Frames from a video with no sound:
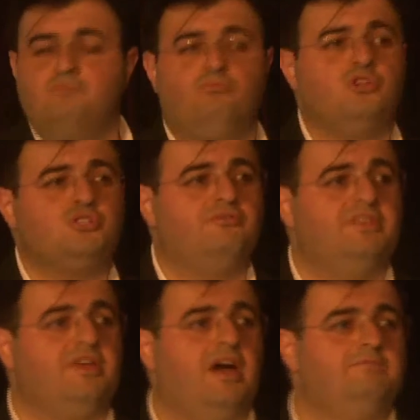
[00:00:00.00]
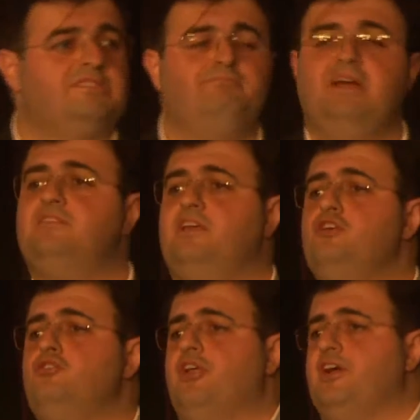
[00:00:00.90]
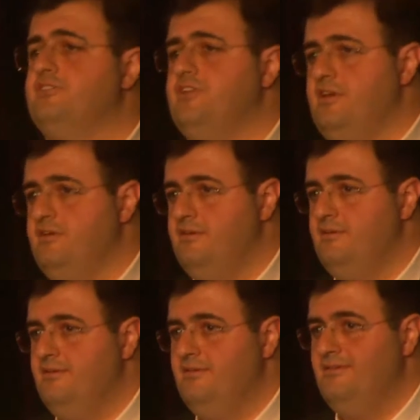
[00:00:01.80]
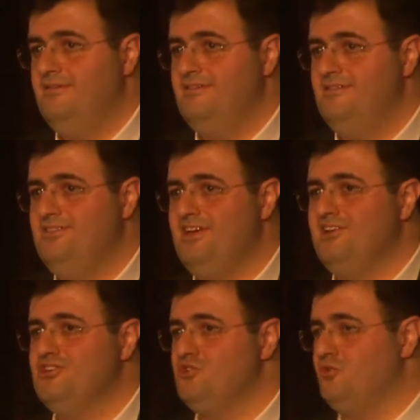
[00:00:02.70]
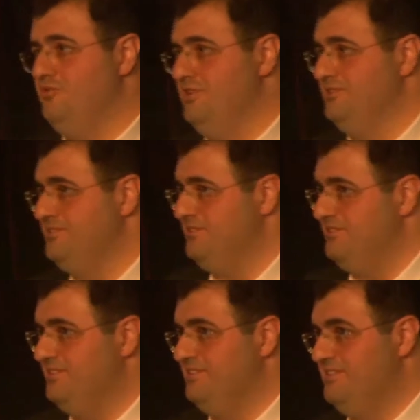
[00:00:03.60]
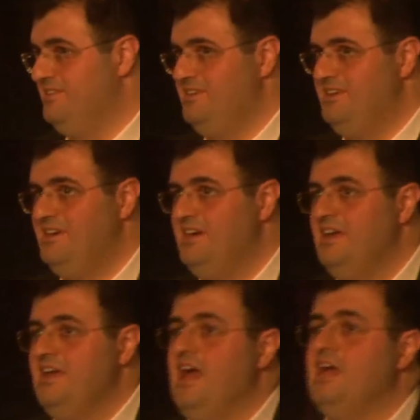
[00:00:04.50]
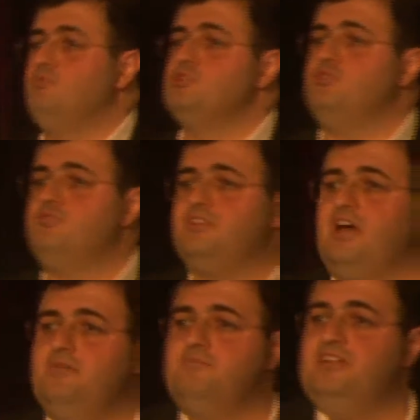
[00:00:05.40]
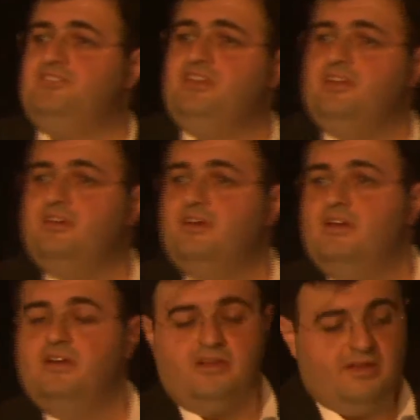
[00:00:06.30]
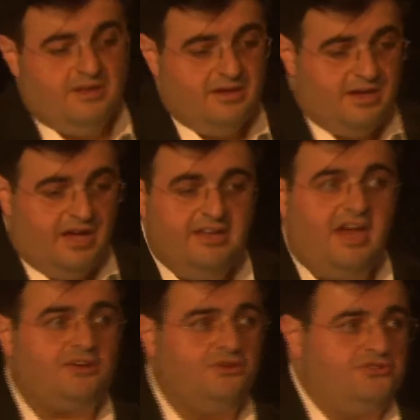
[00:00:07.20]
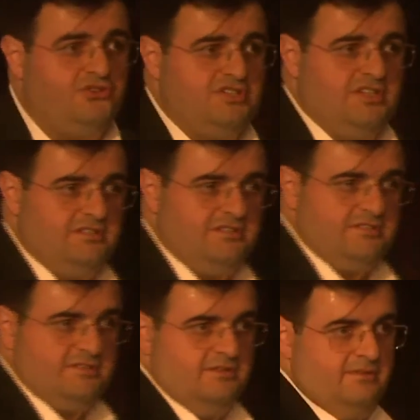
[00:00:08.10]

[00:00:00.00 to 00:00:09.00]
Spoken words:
Most of the time spelled incorrectly, the English equivalent. And most of the time getting inaccurate results.